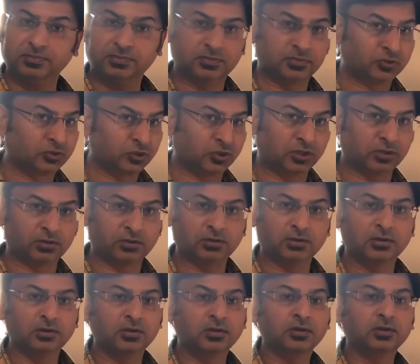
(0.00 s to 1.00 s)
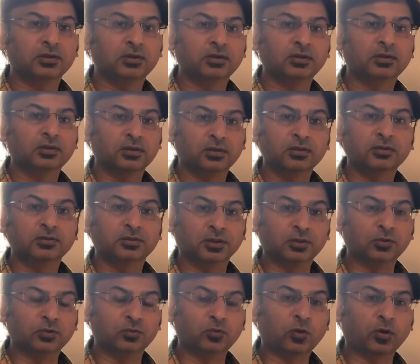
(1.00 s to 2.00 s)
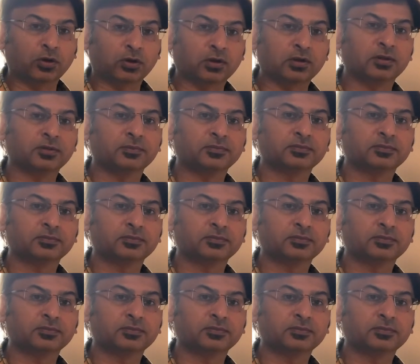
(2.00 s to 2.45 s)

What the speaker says: share the good work.